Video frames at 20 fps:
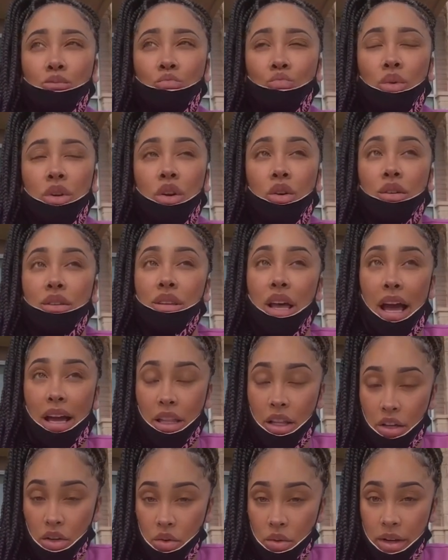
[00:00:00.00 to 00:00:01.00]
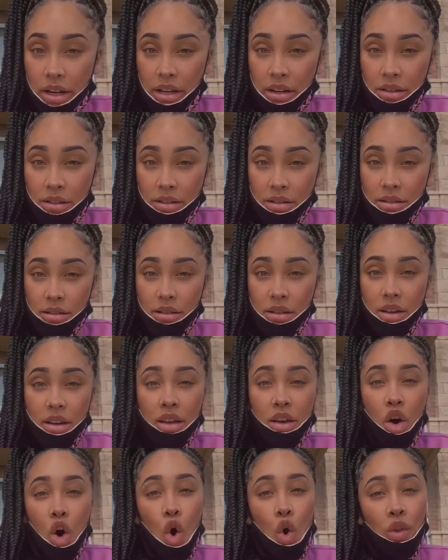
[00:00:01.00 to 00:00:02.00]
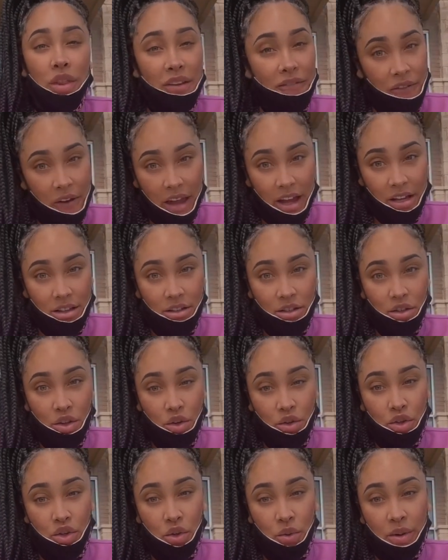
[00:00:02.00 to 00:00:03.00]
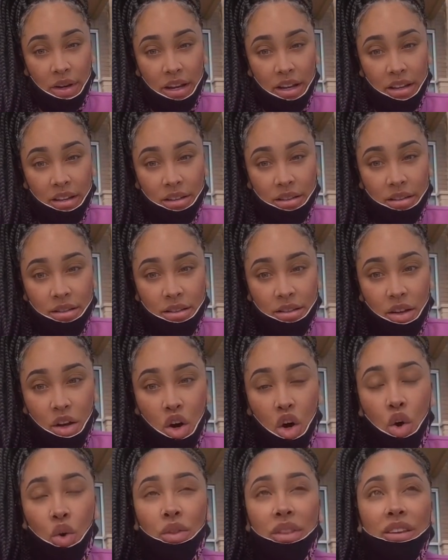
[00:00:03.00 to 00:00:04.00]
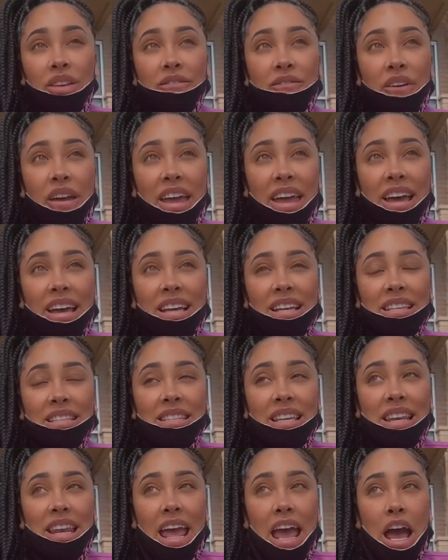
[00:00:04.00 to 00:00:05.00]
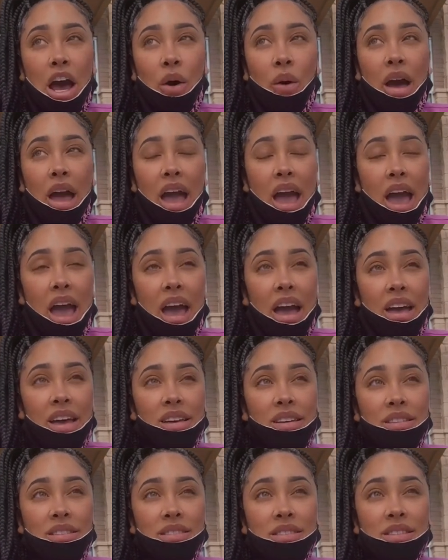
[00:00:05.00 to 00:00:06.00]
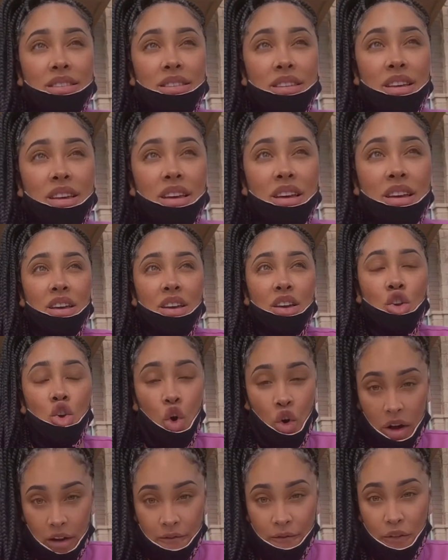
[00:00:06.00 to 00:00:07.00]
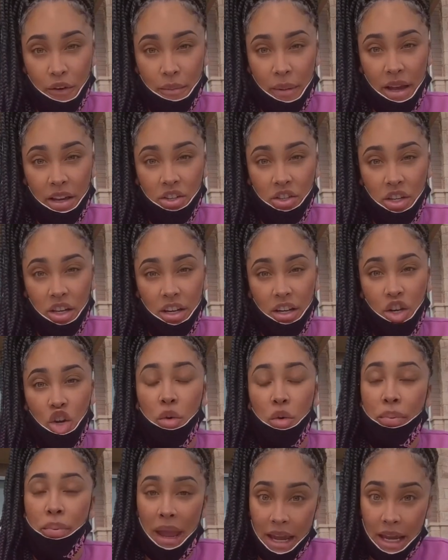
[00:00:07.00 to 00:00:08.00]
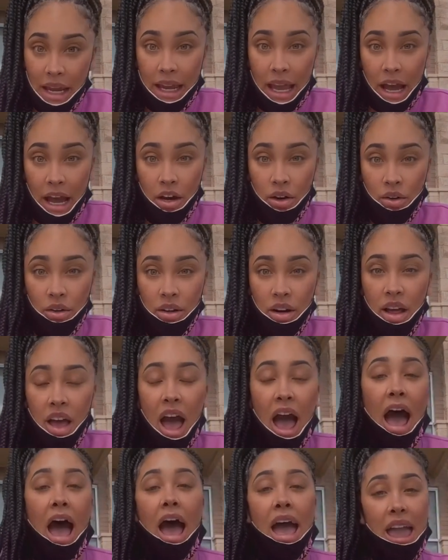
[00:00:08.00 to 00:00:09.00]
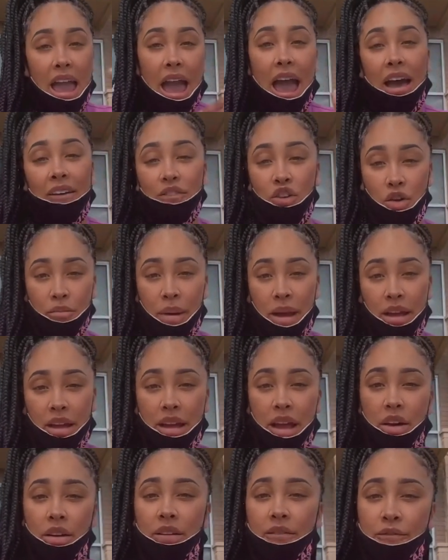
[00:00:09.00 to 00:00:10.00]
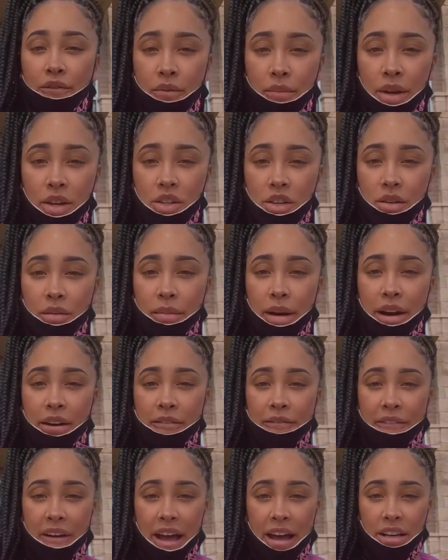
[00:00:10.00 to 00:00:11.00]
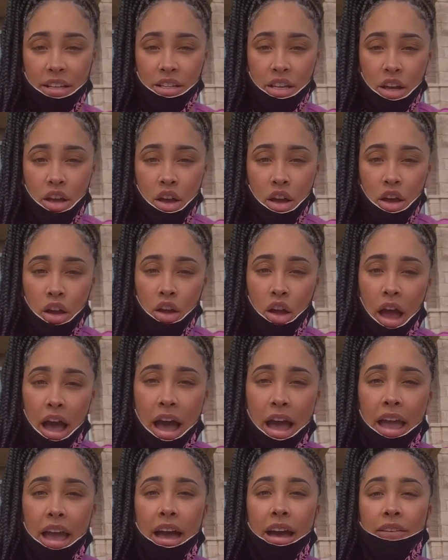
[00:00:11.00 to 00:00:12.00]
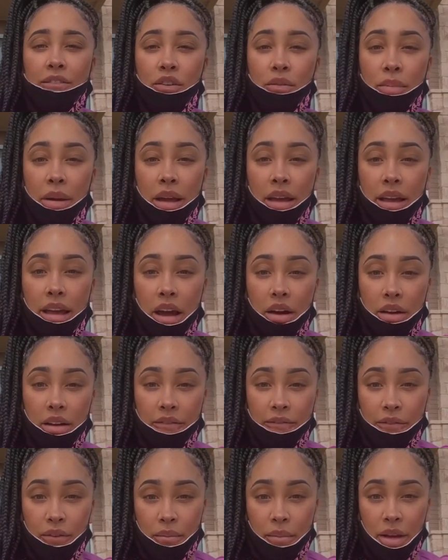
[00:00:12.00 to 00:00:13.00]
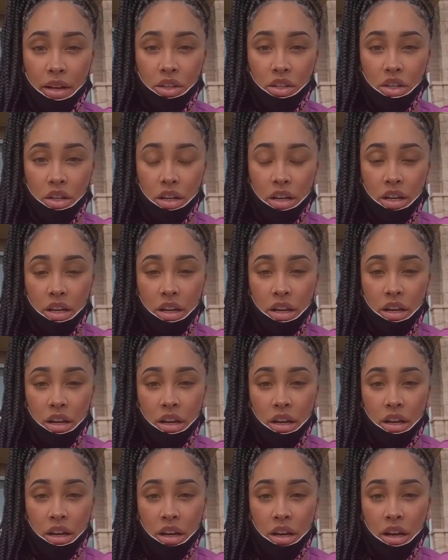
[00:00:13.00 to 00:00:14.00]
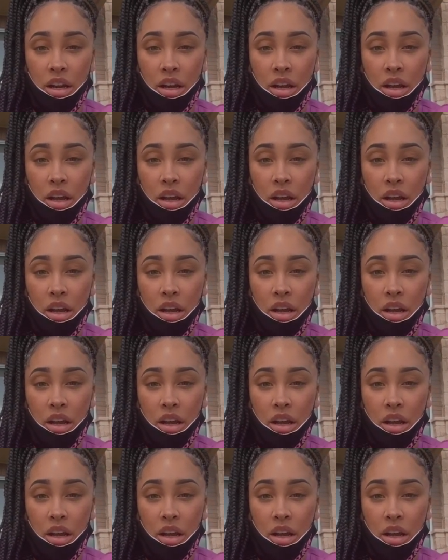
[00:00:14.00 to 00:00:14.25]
We know exactly who it is. OnlyFans knows who it is. OnlyFans now has your information, your bank account. I have your bank account information. Matter of fact, I have your bank account information